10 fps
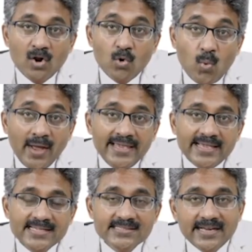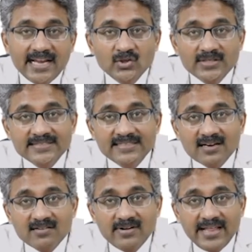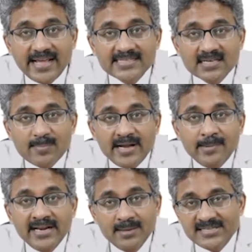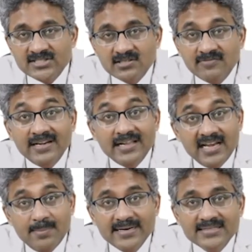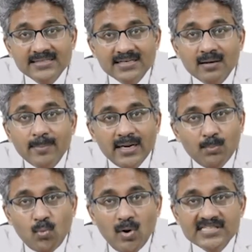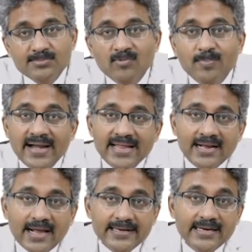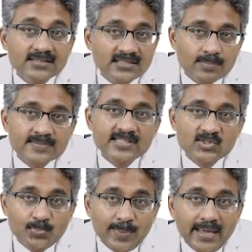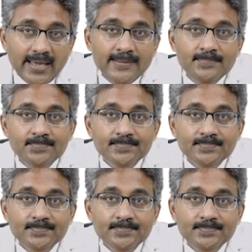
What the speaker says: Why is angiotensin converting enzyme inhibitor will inhibit the metabolism of bradykinin and substance P?